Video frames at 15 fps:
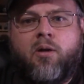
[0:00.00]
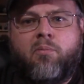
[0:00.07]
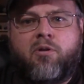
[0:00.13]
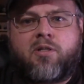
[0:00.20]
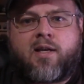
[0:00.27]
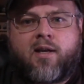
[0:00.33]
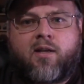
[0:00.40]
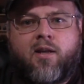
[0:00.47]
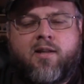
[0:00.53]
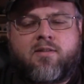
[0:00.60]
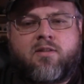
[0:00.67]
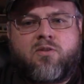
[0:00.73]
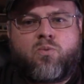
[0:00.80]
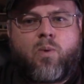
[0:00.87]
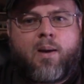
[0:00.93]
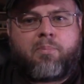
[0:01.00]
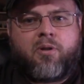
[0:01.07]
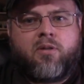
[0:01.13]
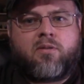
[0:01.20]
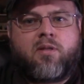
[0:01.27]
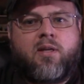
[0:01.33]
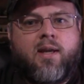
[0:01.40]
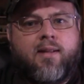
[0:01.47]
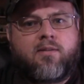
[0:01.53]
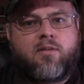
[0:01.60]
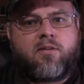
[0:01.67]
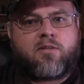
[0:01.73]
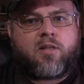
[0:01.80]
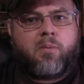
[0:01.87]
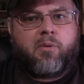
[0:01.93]
protect against these weapons. He gets
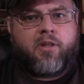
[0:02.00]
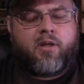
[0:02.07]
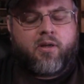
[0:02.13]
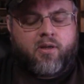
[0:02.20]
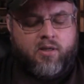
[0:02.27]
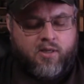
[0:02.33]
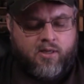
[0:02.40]
into some of the